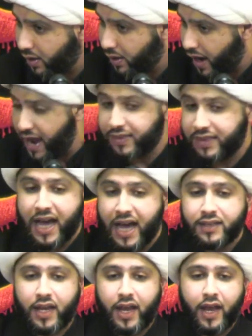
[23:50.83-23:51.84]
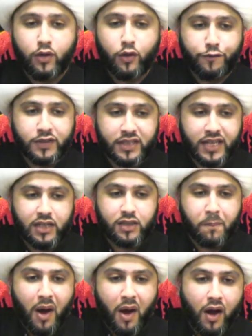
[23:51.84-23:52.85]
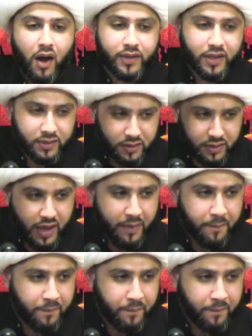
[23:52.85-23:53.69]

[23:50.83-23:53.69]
and that head of state pardons them?